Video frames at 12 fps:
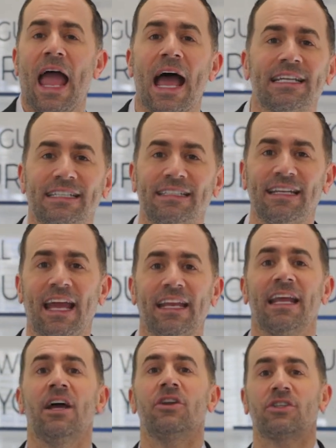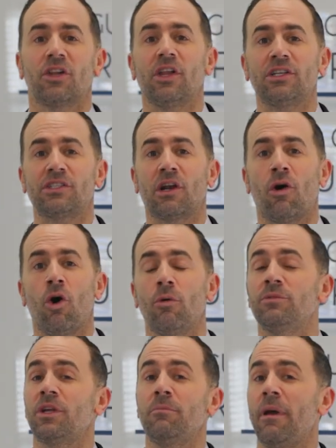hesitate to list their
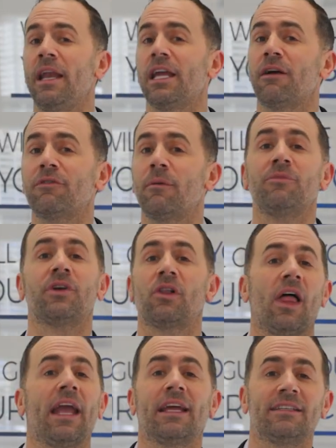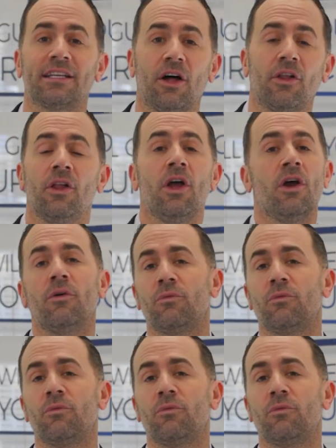homes, and many of them delay until